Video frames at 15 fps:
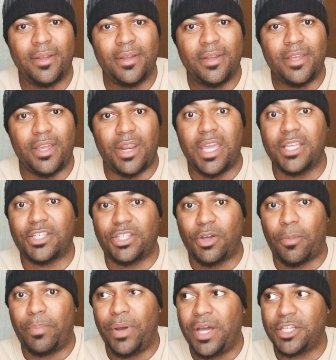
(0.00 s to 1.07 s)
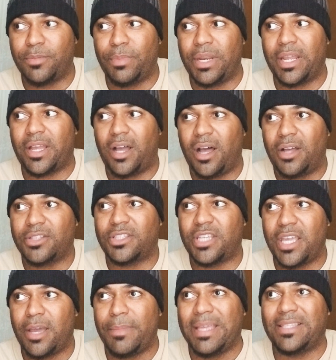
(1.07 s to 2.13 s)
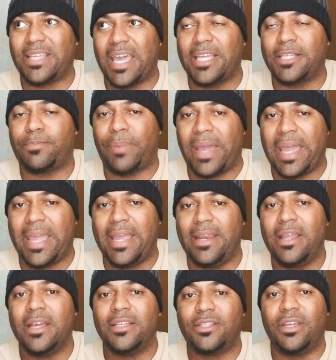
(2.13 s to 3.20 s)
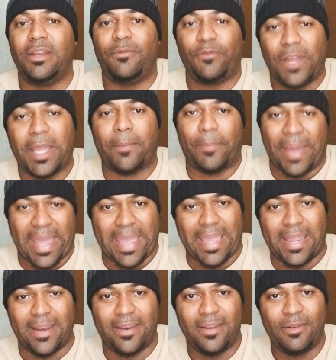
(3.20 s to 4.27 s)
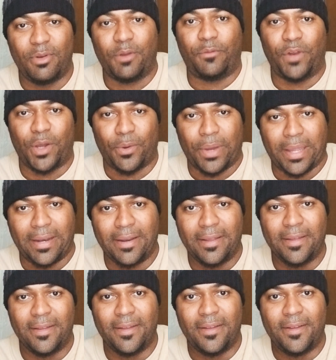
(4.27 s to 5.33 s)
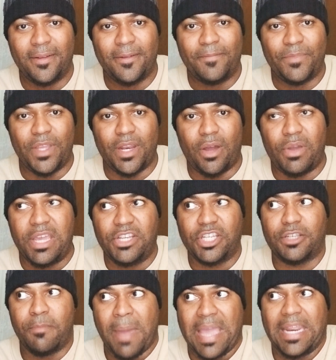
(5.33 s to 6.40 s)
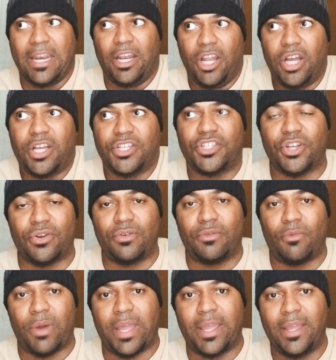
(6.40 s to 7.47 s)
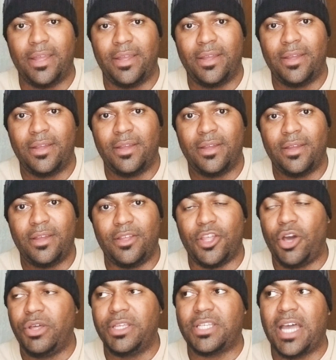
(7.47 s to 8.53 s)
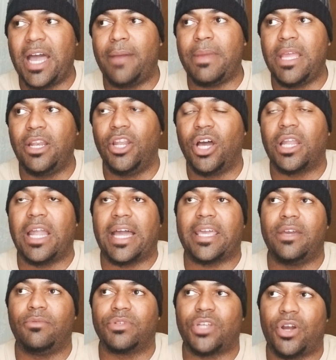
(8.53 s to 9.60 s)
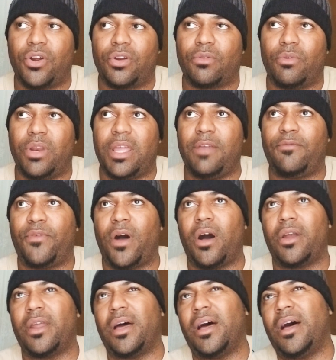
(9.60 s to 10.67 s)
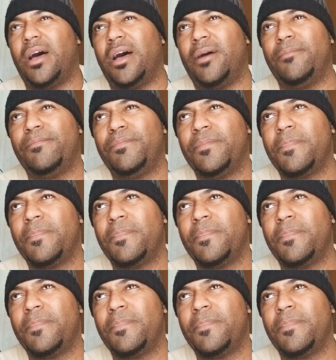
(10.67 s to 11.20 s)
You know, he can still punch, but it costs him. It takes pain to inflict pain with Floyd. You know, he just made it look a certain way. The only time he looked like he was hurt when he fought um,